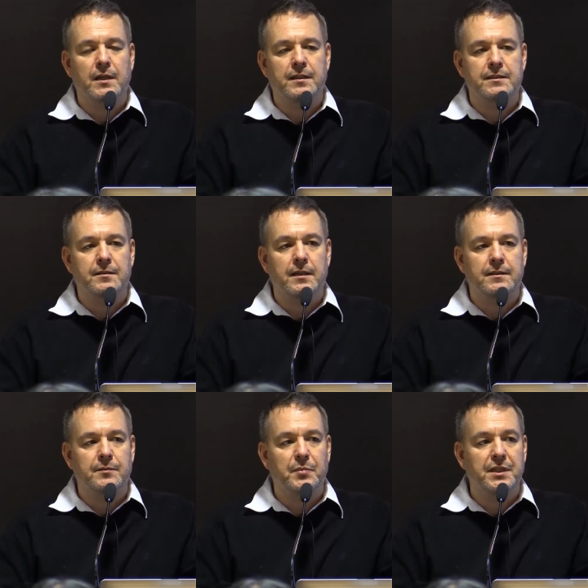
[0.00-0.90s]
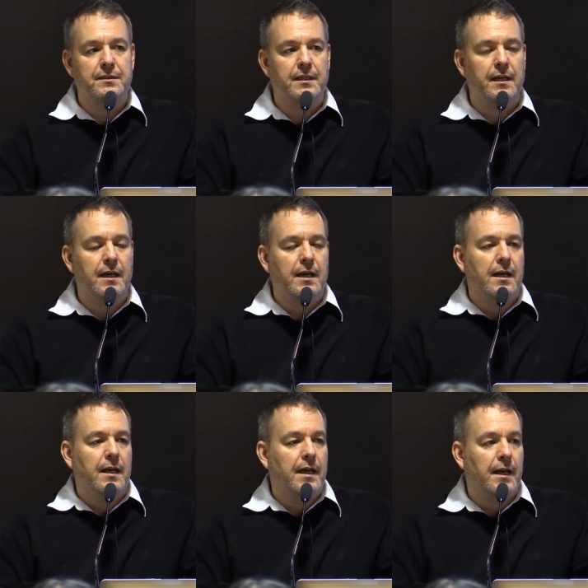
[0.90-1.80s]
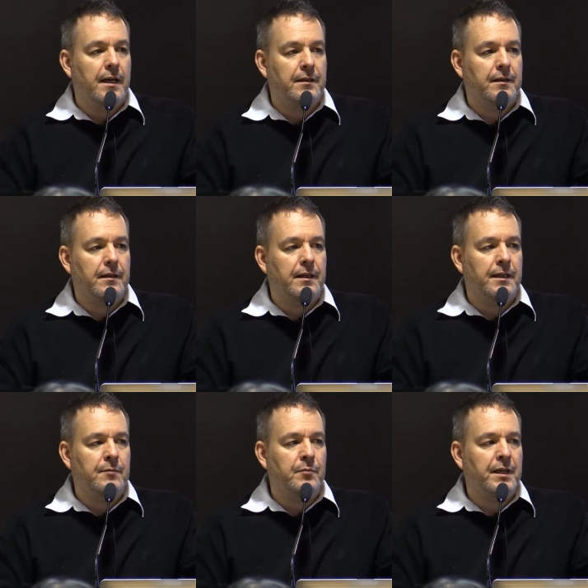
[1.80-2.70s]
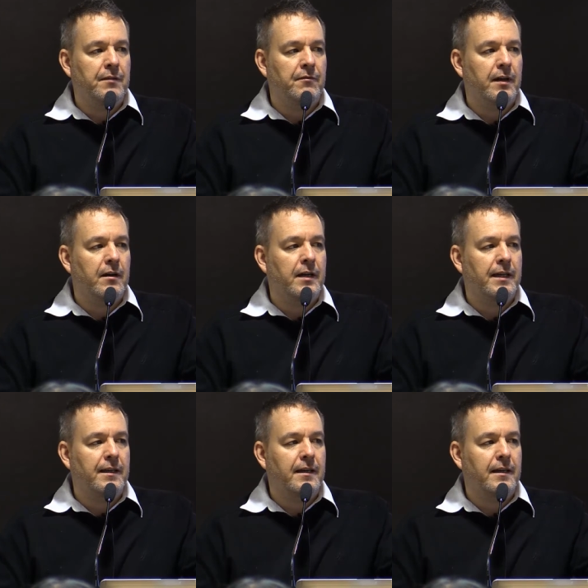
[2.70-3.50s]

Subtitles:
It's a beast, and it can be very